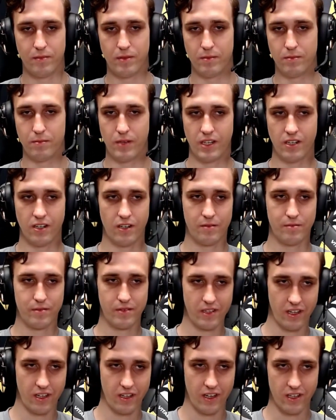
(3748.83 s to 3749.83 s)
be
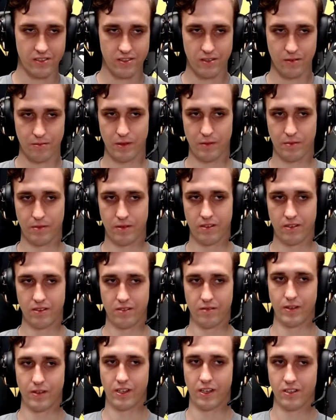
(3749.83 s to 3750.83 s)
humble and nice to people
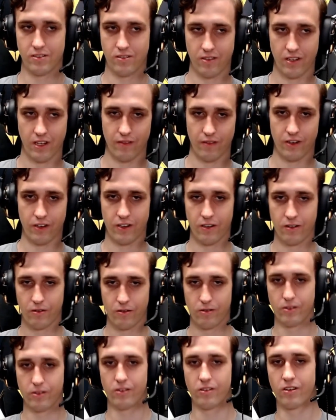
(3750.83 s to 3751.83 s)
because you never know
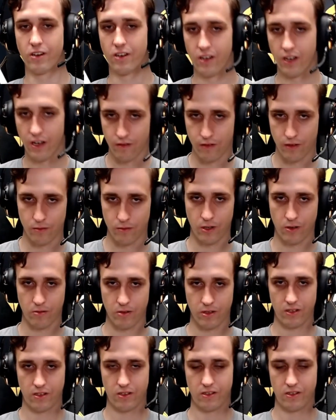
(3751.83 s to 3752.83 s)
who you're gonna have to work with.